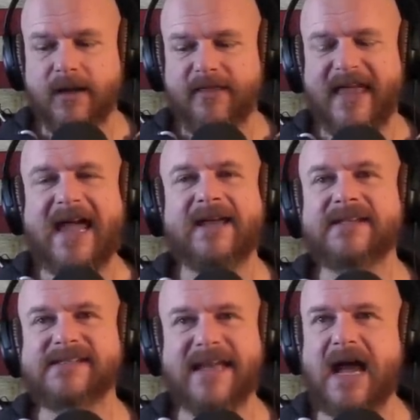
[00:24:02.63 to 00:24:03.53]
That
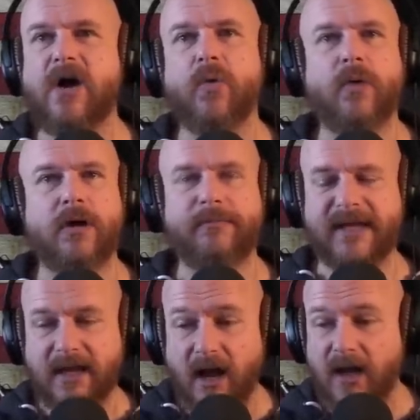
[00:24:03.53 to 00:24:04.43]
is now
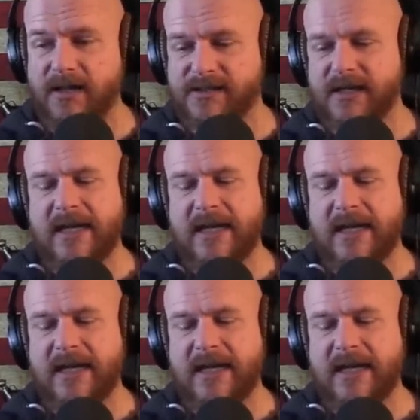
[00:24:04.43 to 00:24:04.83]
because